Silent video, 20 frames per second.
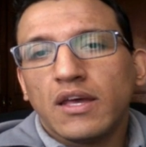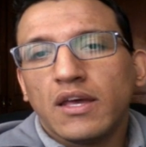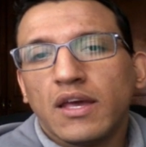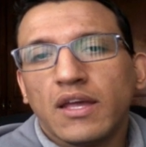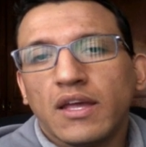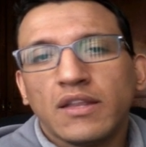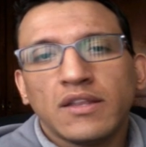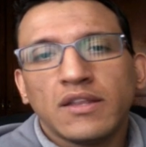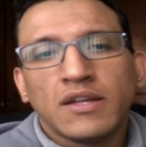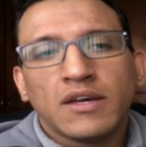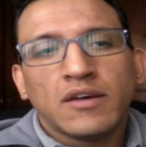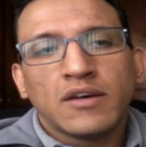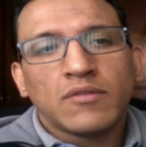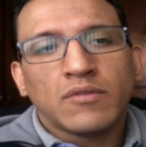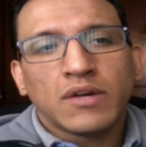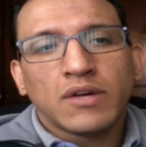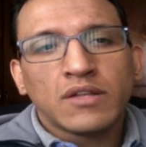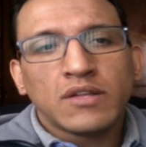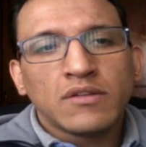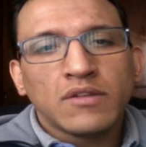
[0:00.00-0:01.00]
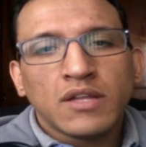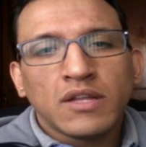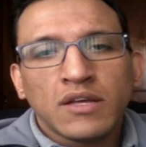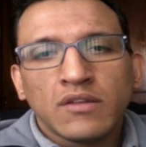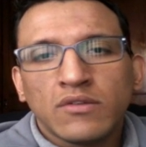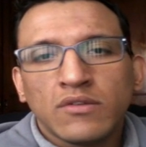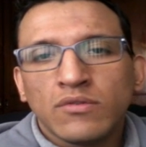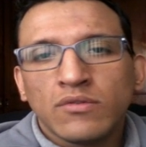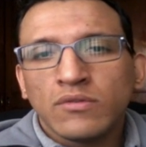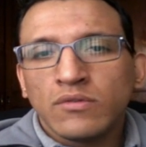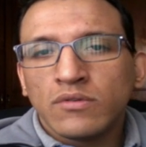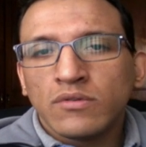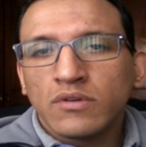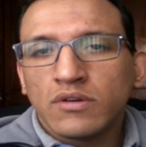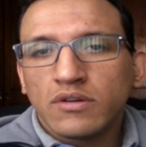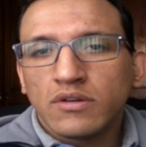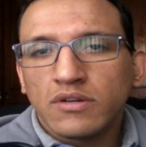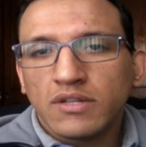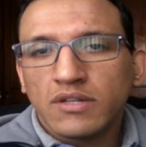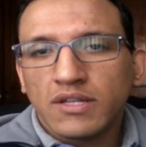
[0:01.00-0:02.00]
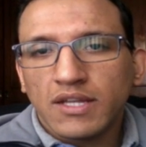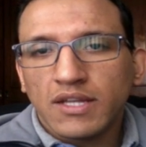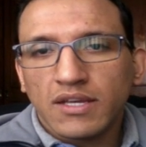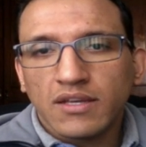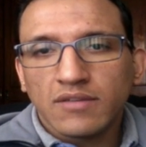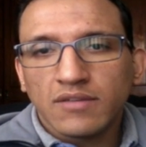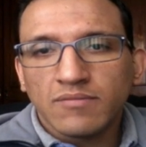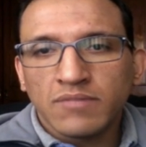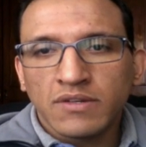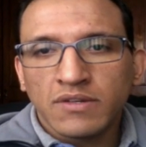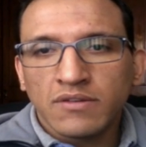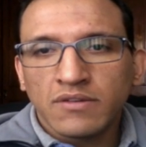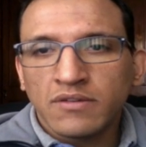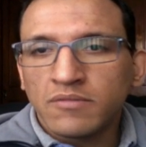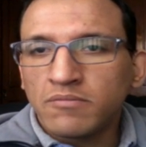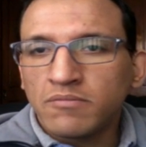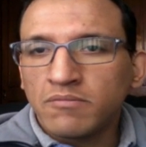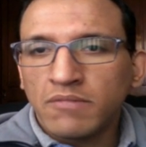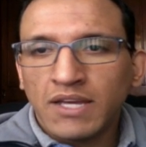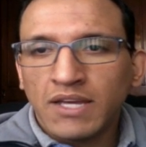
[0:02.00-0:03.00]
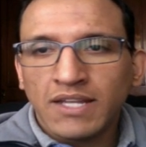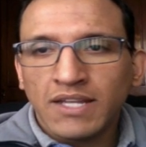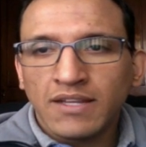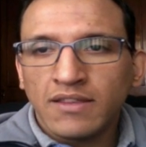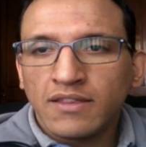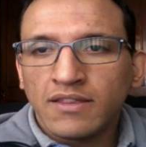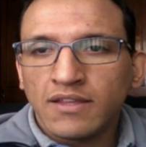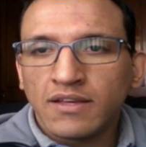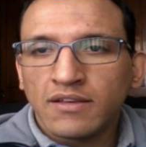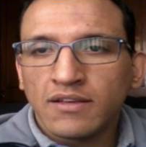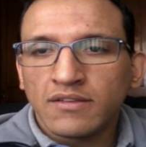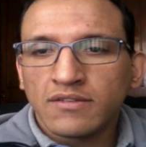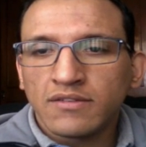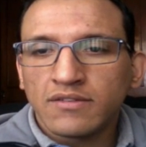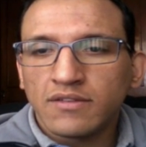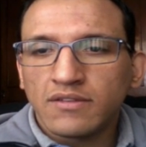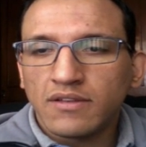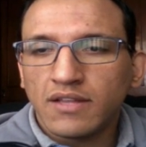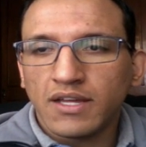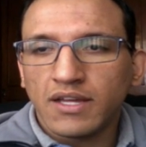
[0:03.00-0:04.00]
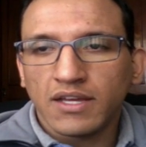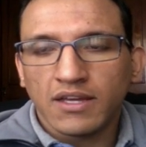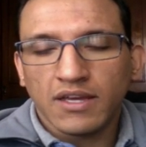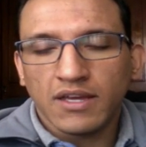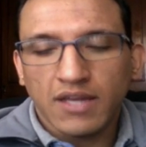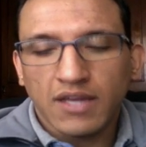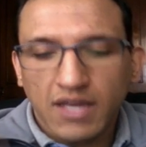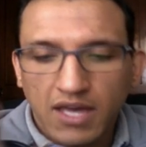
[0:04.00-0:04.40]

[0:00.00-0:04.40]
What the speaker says: And what do? They can build many things like